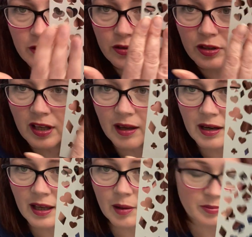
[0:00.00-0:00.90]
so they kind
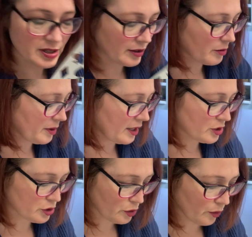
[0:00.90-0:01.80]
of come down the page.
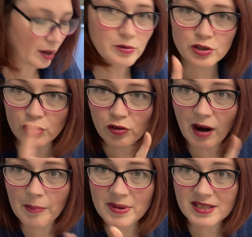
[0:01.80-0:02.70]
So I'm just going to
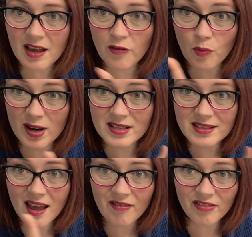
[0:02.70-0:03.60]
grab myself one
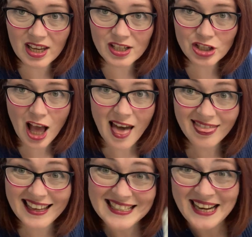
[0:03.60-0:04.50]
set of each and
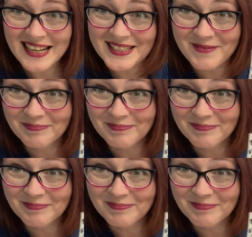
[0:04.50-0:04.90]
let's test them.